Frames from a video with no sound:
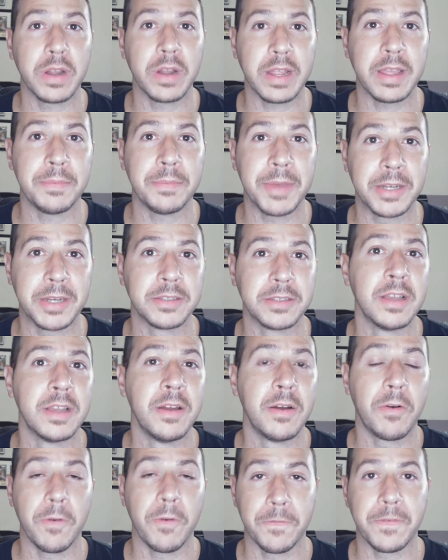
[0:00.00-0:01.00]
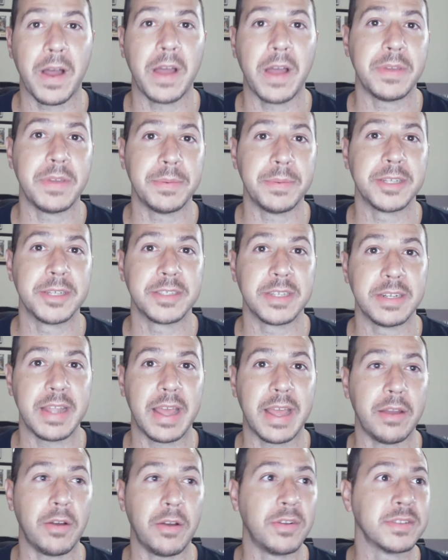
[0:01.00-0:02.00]
four emails or five emails a
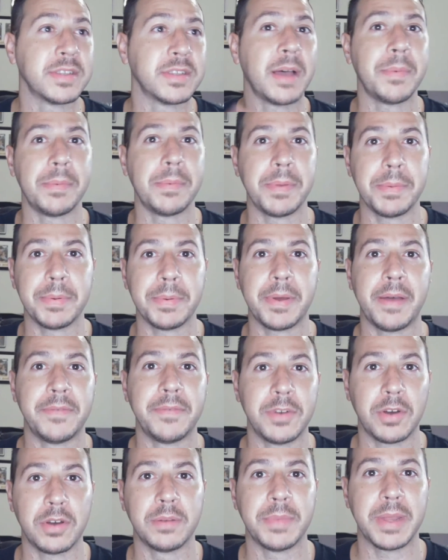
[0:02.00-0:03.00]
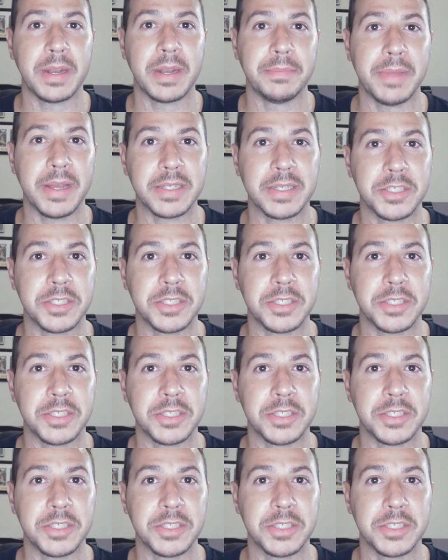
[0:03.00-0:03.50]
day on top of people having automated